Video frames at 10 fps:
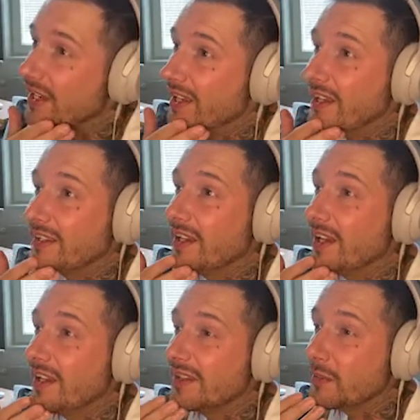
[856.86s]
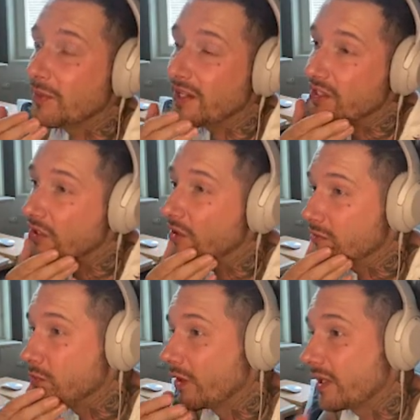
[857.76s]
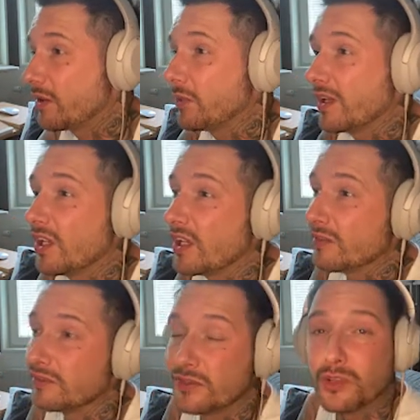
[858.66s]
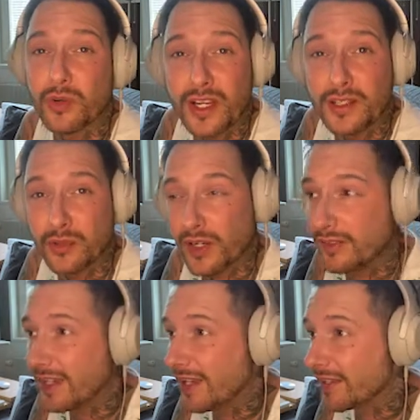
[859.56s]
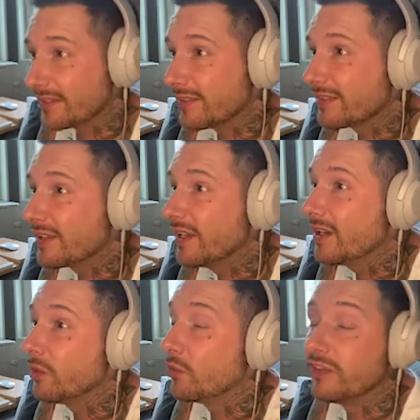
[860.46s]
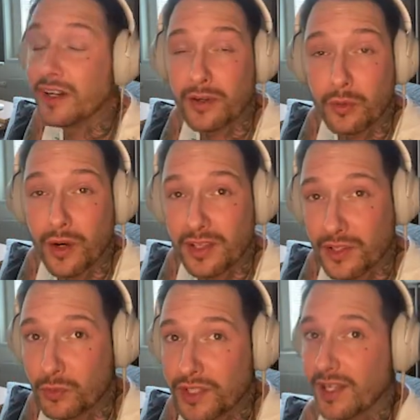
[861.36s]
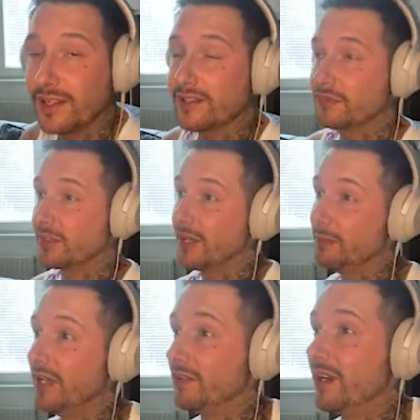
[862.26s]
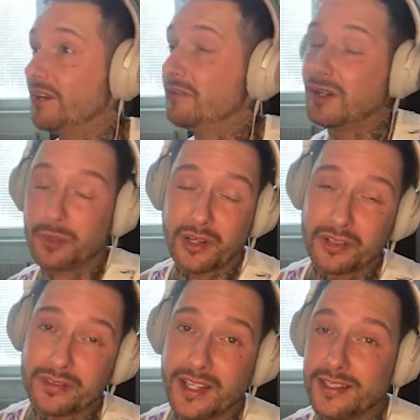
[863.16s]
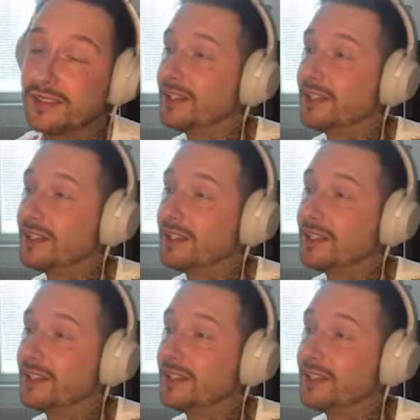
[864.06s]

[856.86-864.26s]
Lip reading: I had the pleasure of working with a lot of great talents, very well-known talents for that matter, and I'm very proud of that.